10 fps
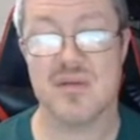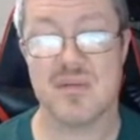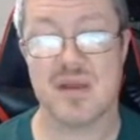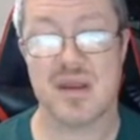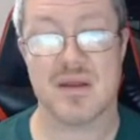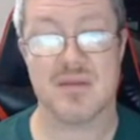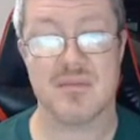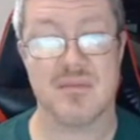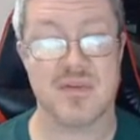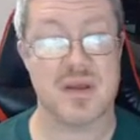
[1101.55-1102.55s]
and
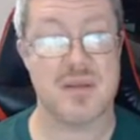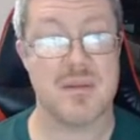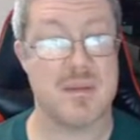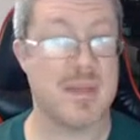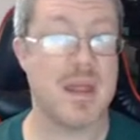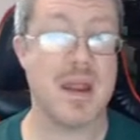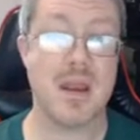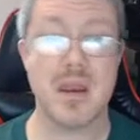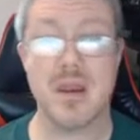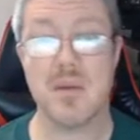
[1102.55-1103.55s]
they're saying,
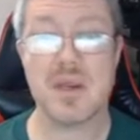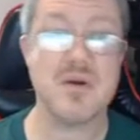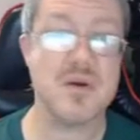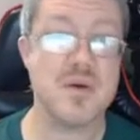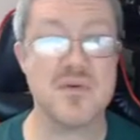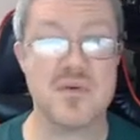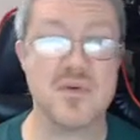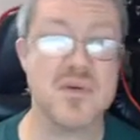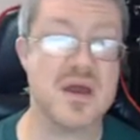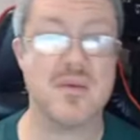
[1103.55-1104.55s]
man, we don't know what's going on,